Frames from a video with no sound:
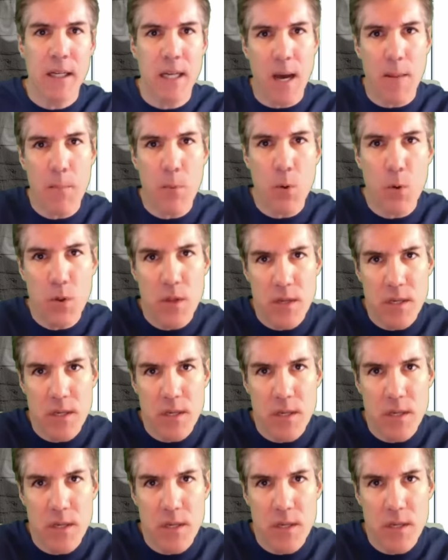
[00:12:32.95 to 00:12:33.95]
Couple
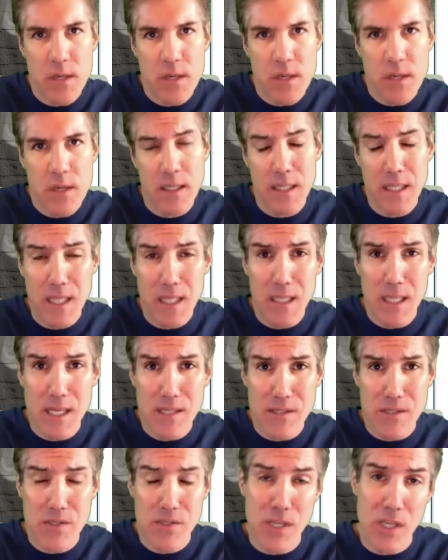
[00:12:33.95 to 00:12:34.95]
the key
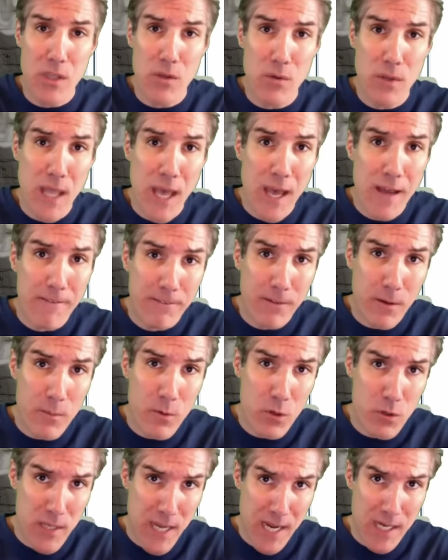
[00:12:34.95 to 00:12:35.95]
lessons that you get from
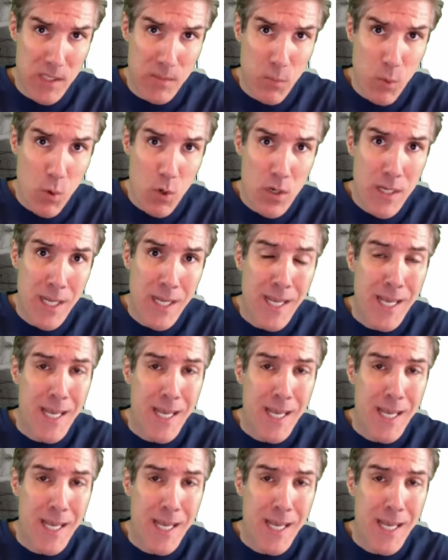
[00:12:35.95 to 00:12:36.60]
your dashboard,